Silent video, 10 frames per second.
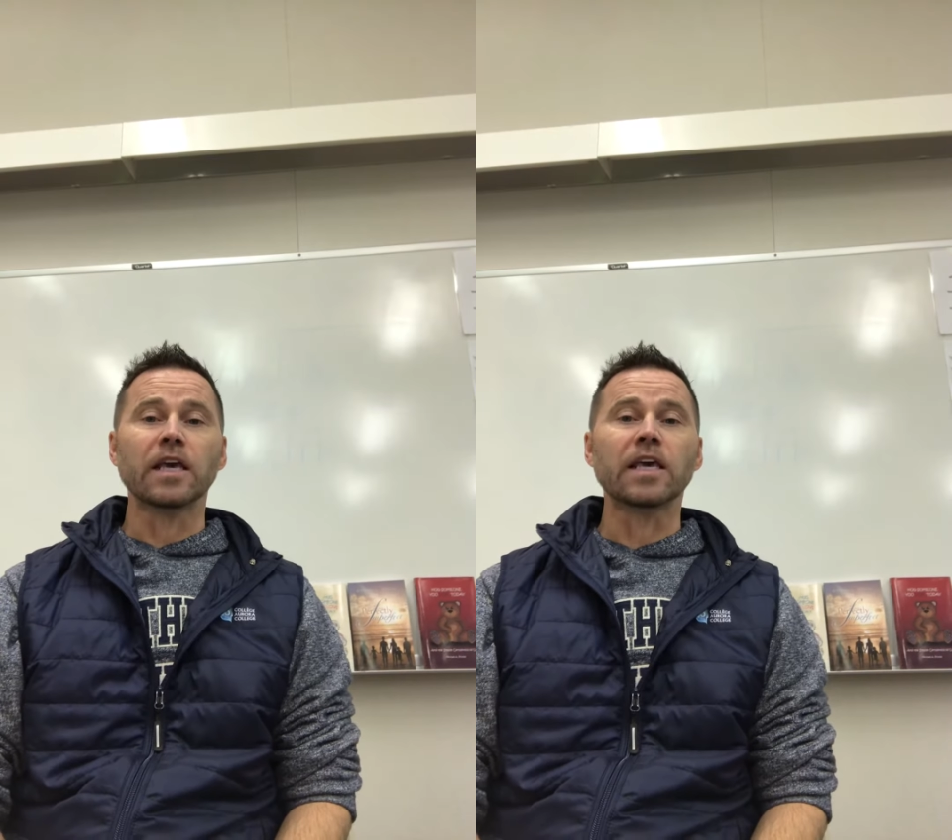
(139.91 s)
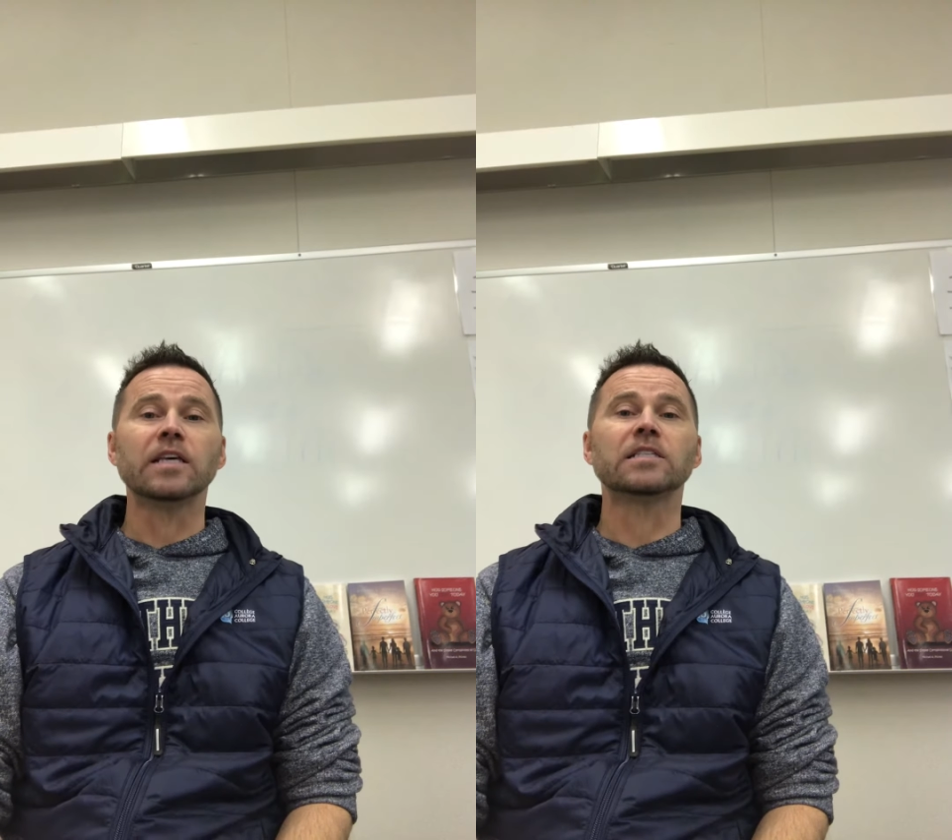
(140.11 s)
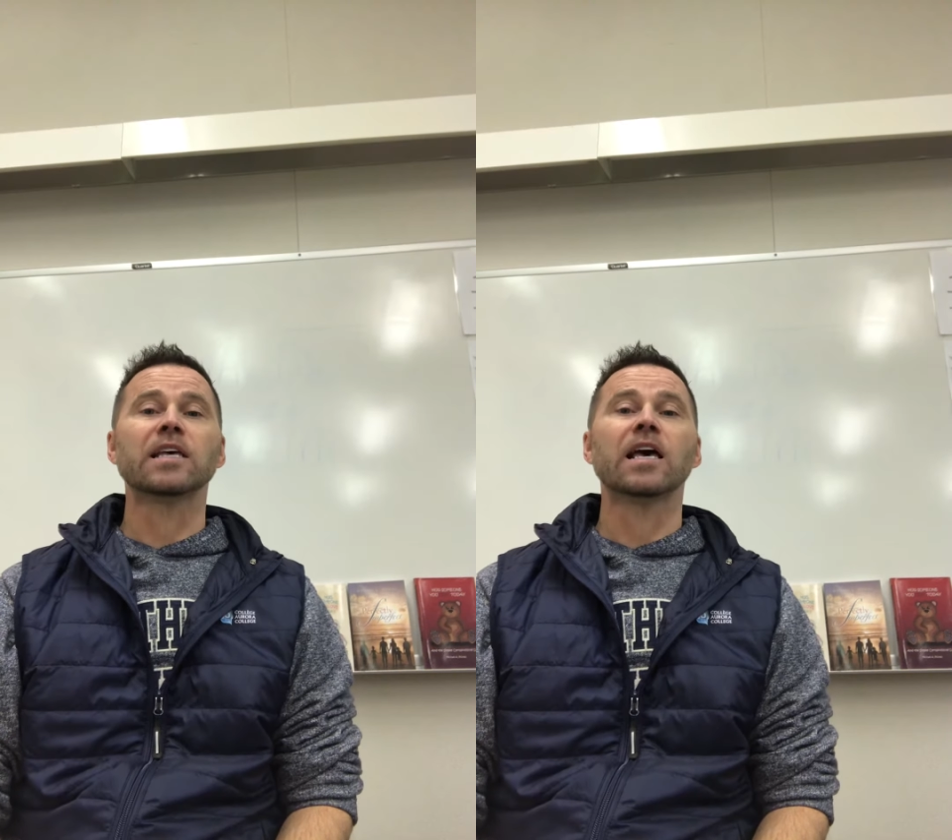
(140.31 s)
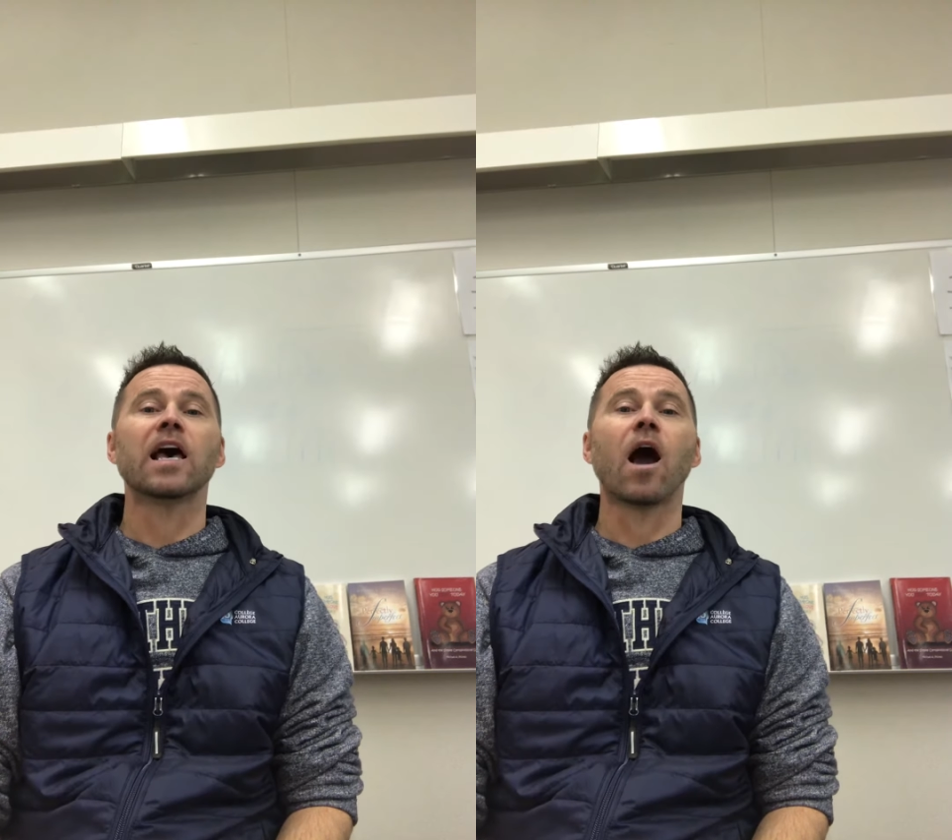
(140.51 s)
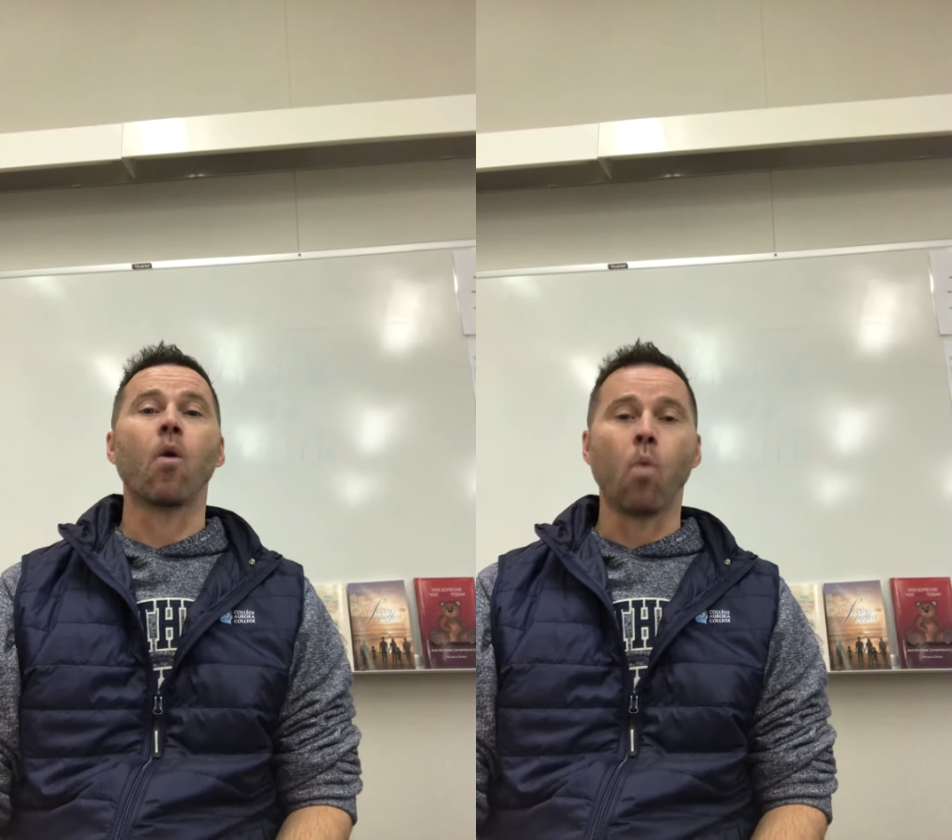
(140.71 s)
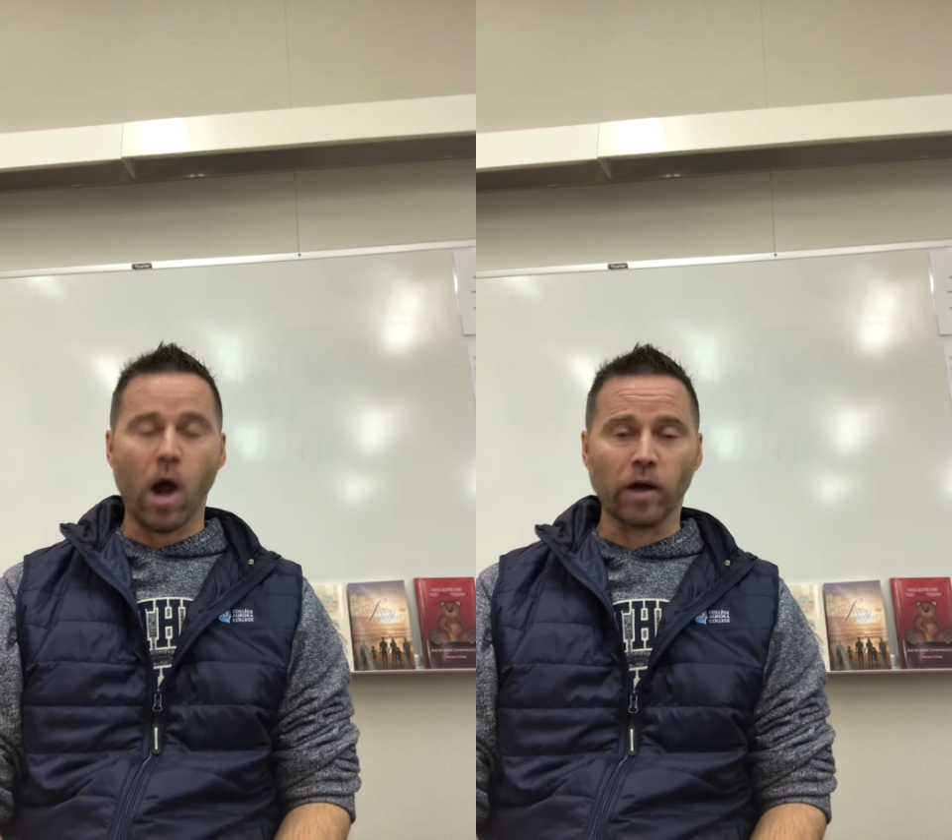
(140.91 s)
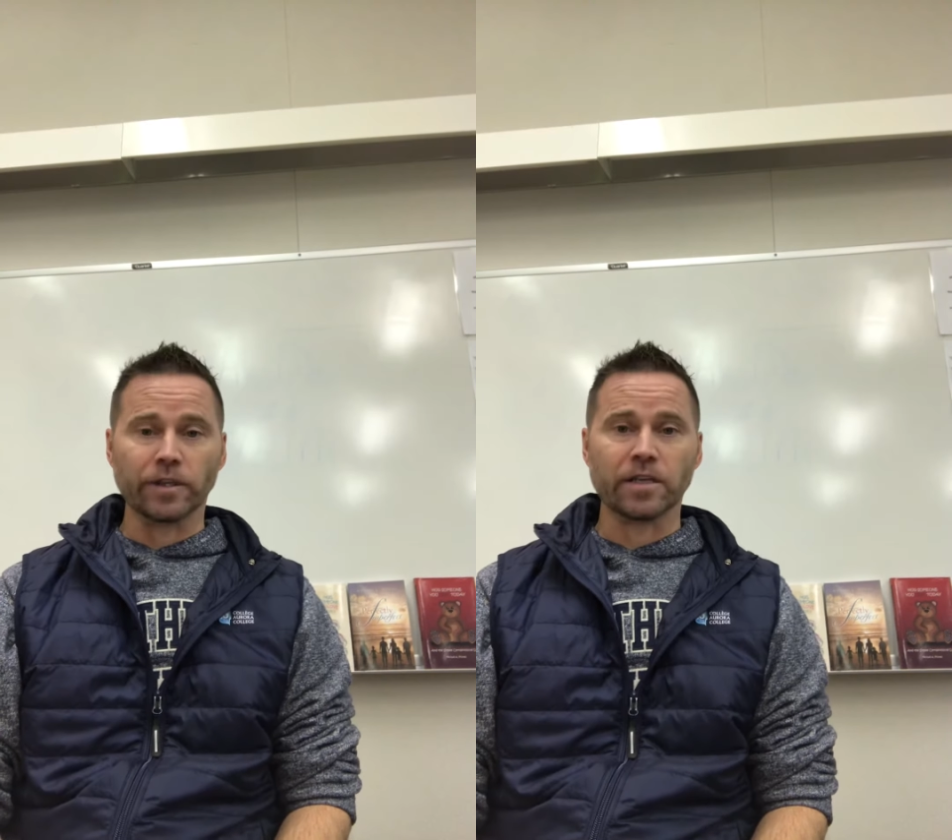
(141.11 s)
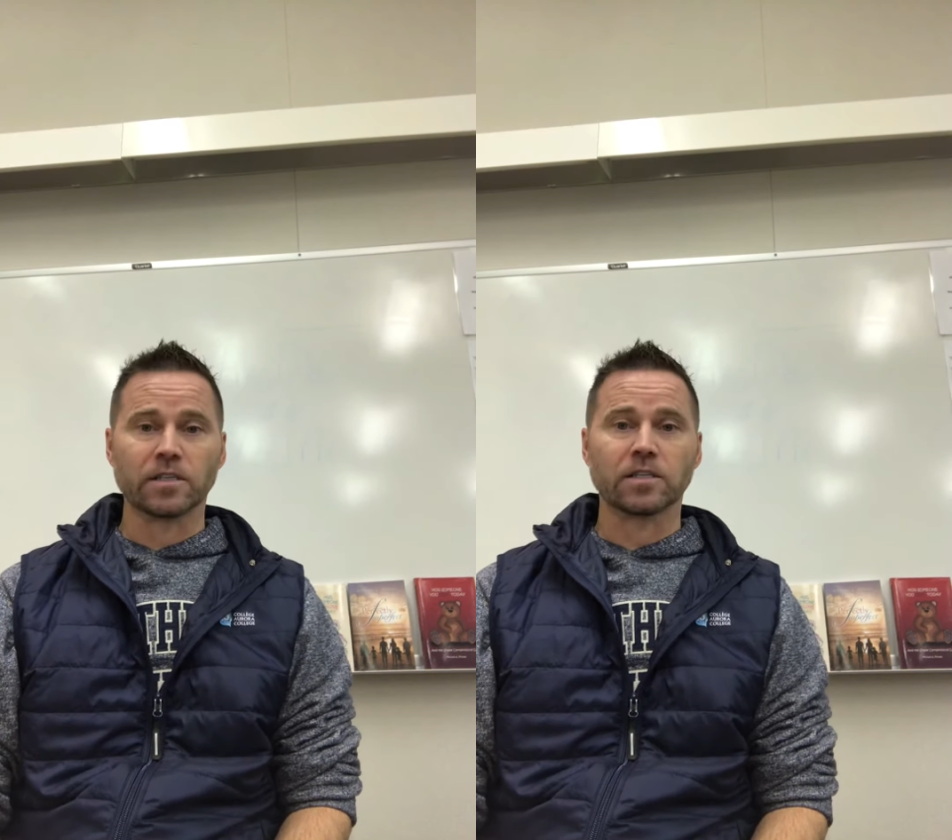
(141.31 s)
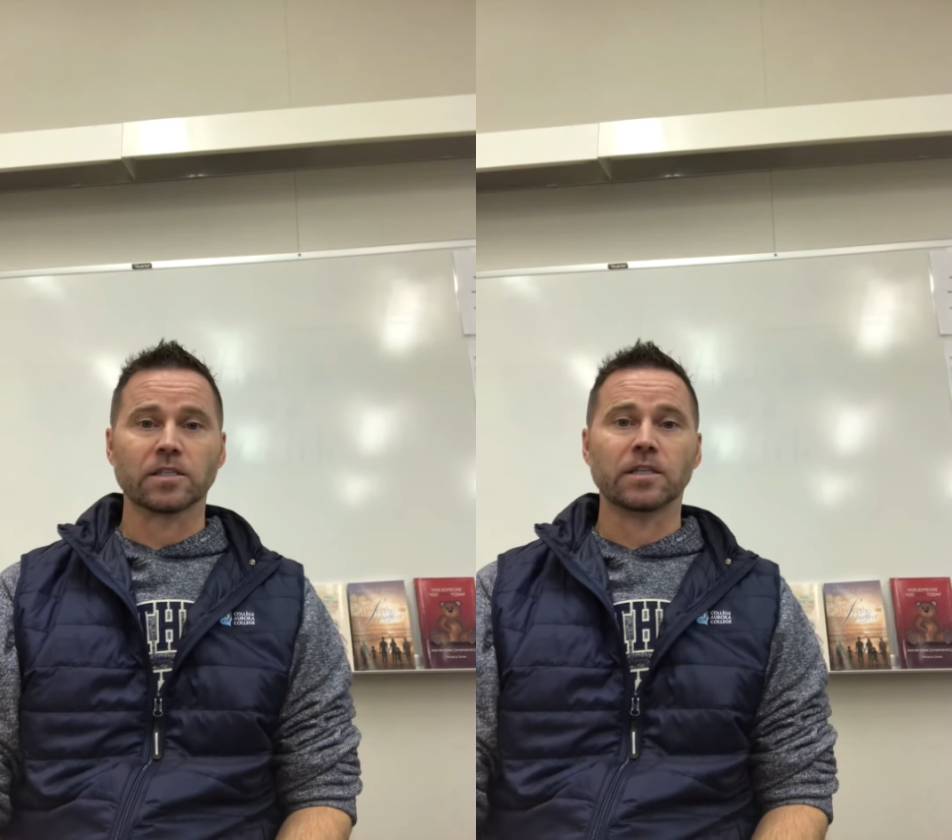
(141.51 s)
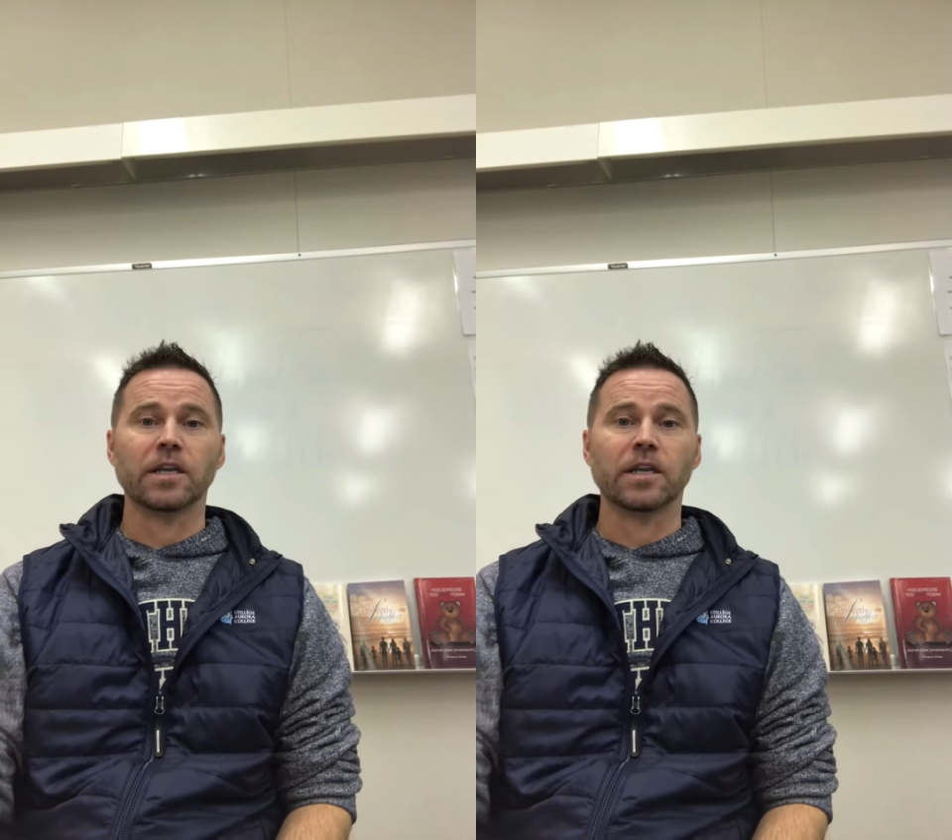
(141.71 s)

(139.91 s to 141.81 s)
is wellness?